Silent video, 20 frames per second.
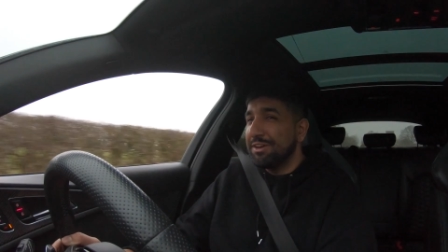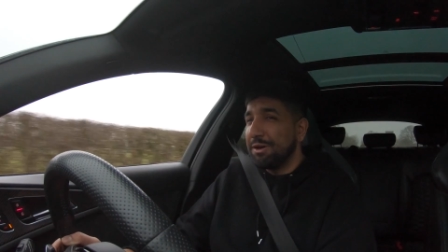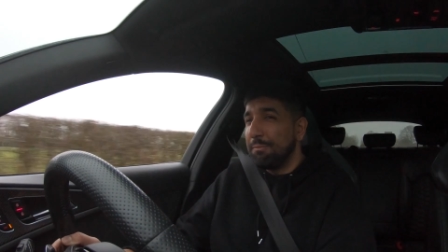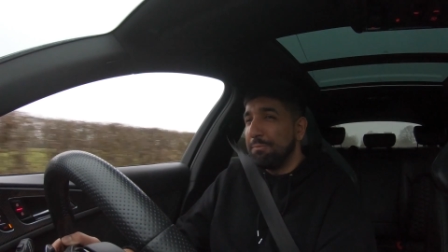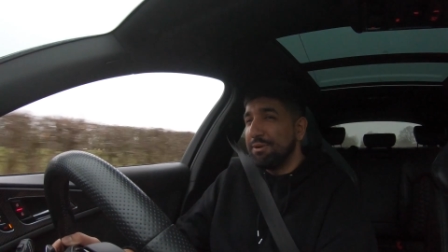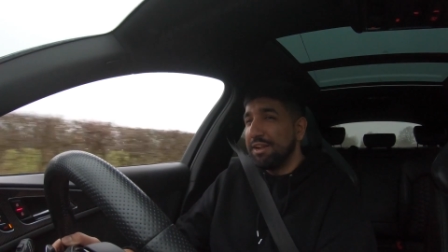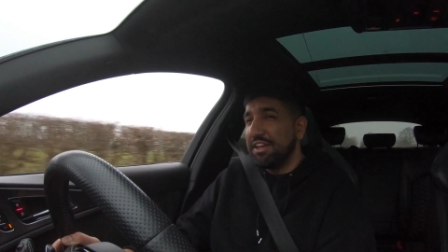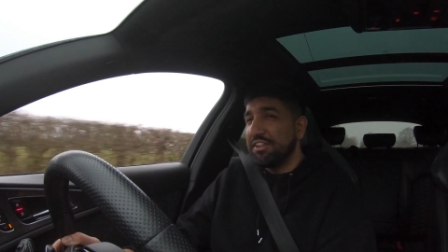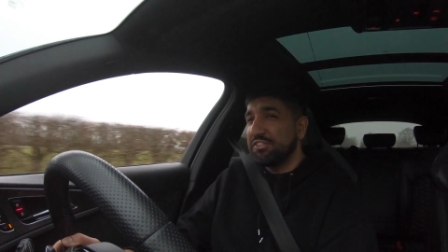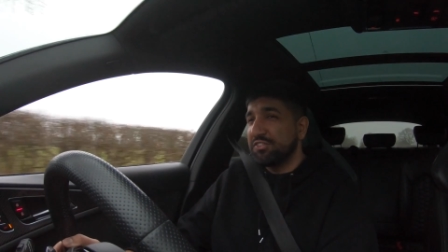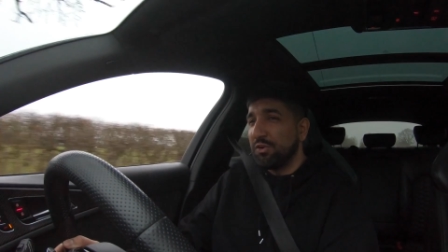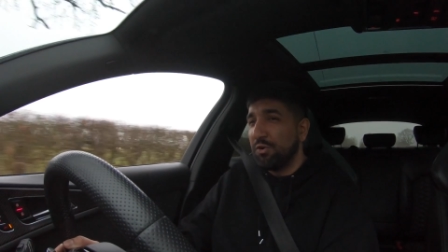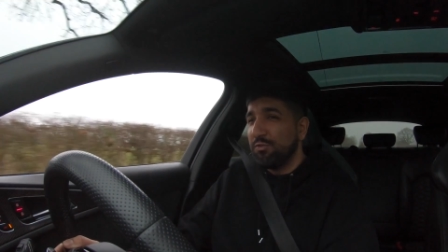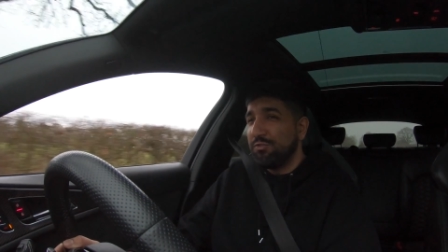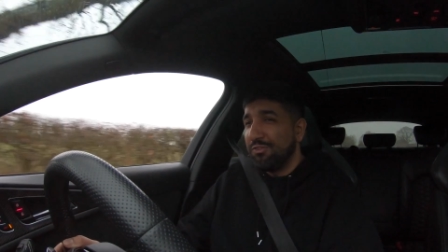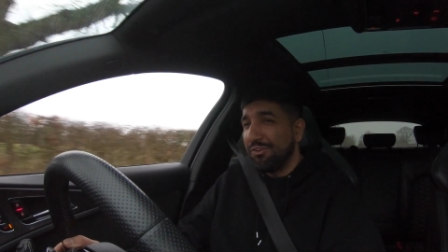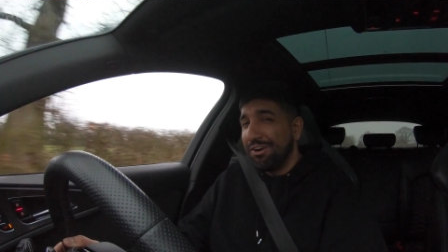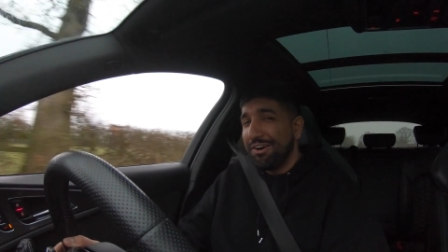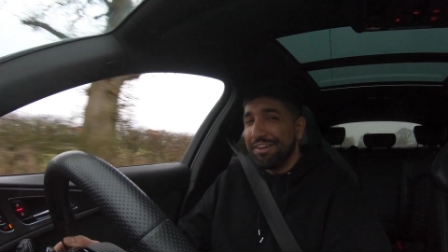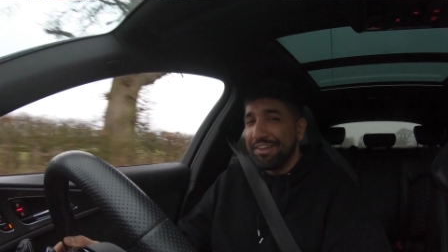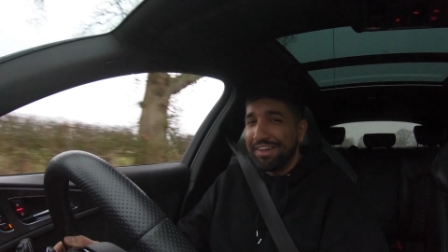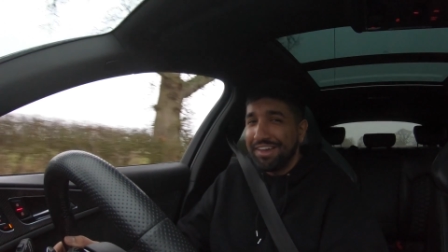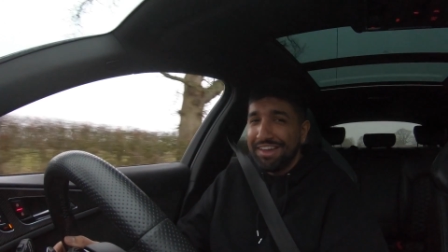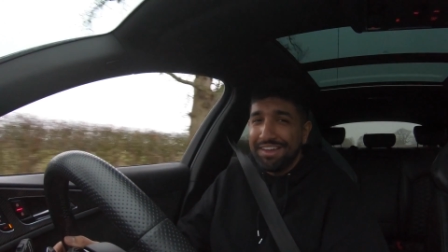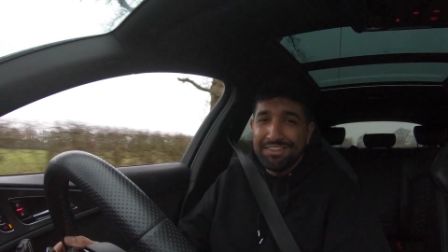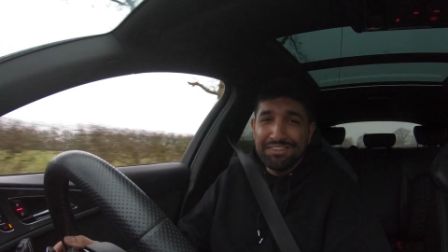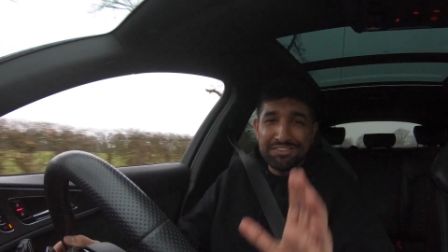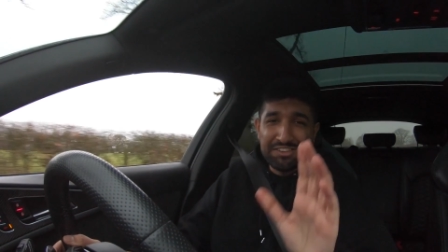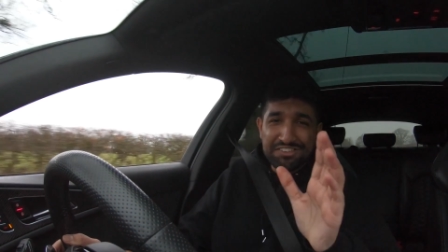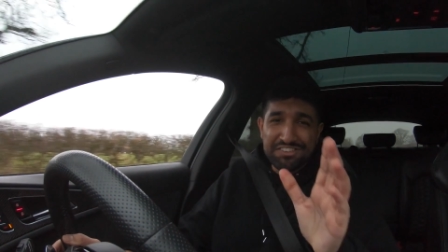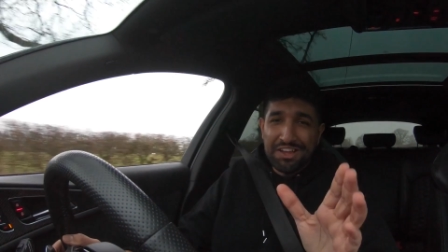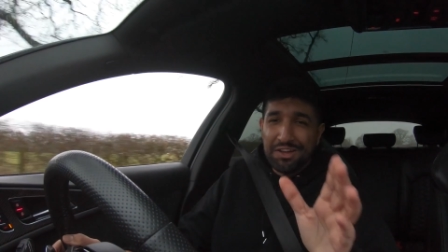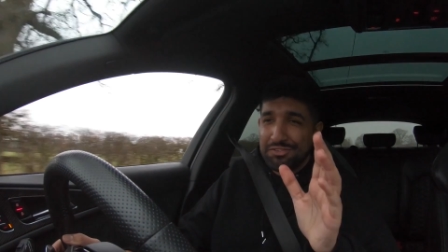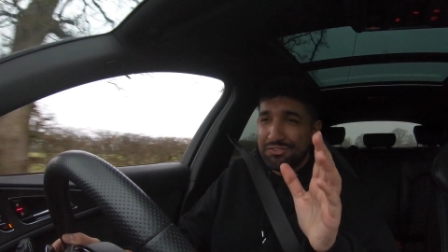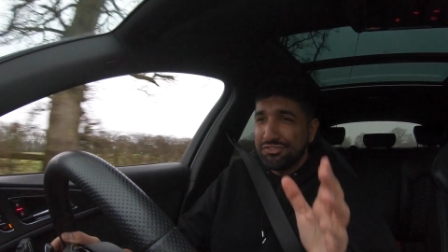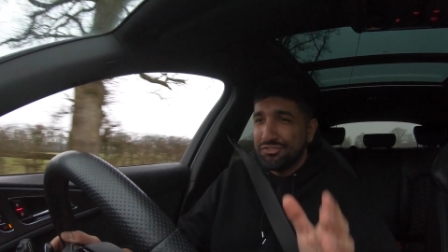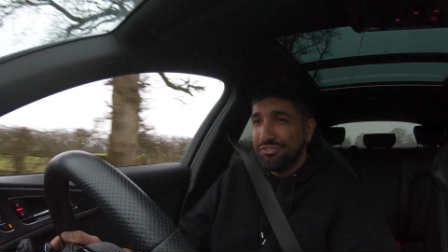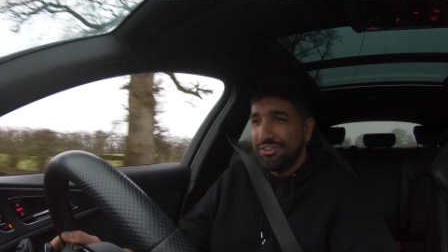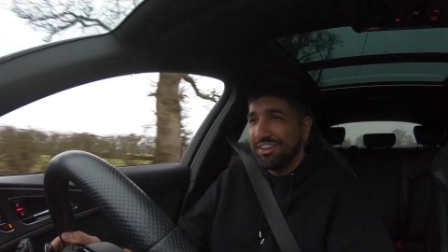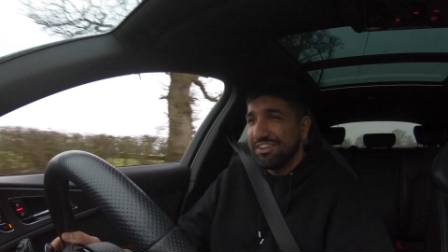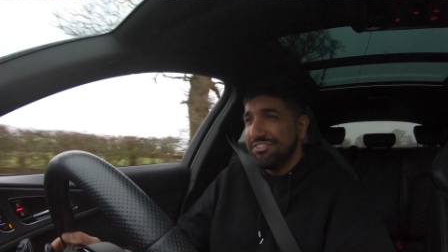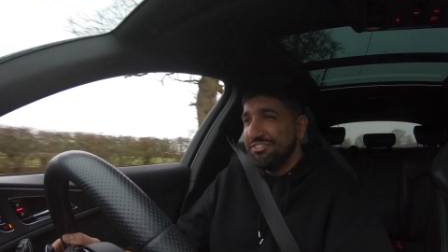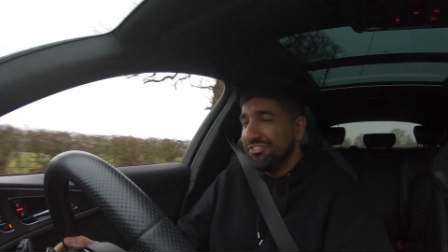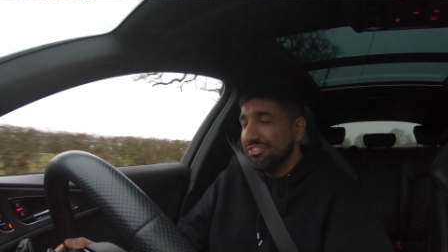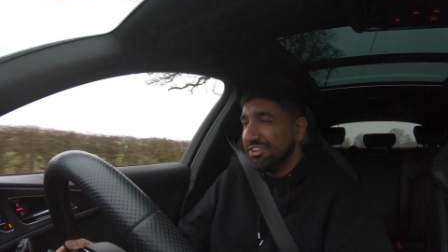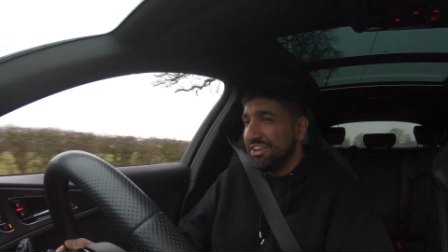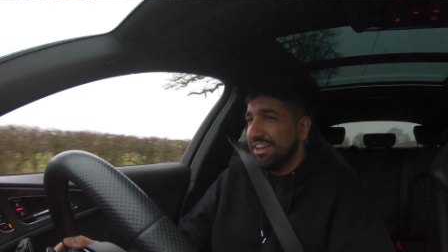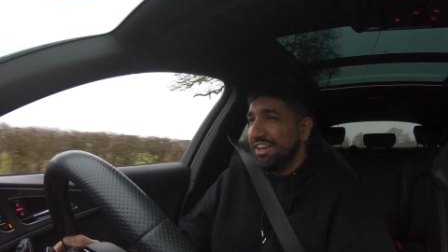complaint so far yeah it's going to sound strange